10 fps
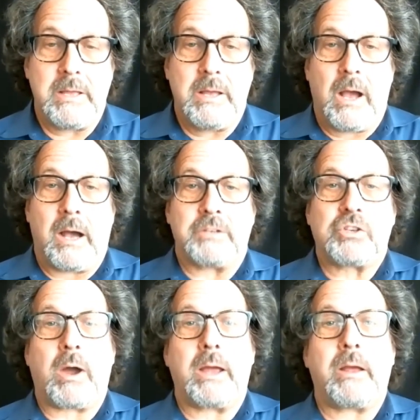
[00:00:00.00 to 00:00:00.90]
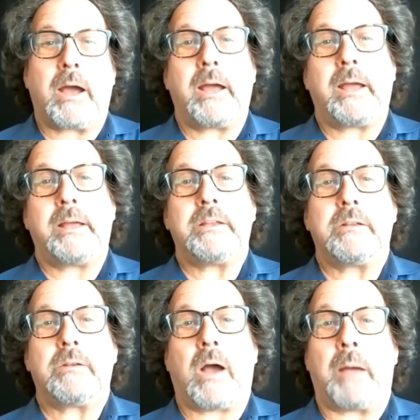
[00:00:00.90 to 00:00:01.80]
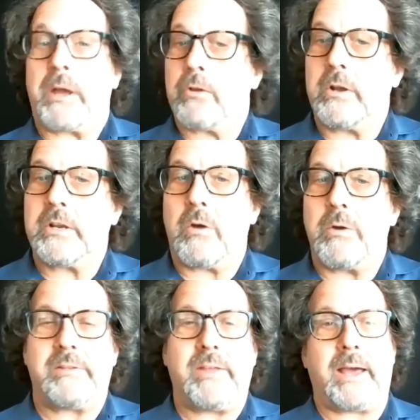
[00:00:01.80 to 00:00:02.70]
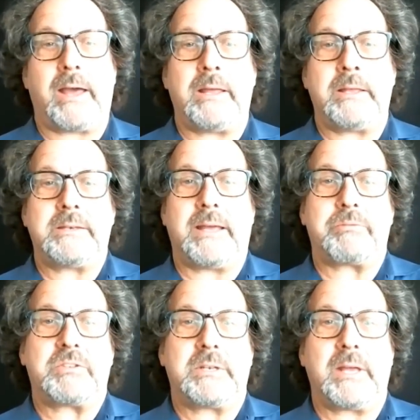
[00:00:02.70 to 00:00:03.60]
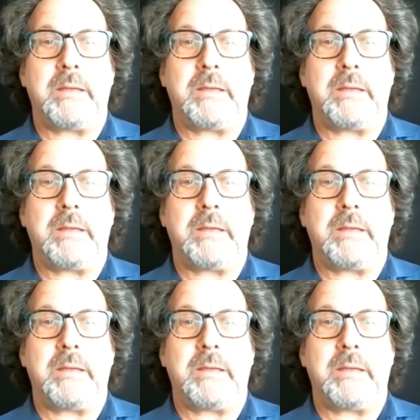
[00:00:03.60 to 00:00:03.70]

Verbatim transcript: Uh, so I, I I'm not going to go into that in depth today,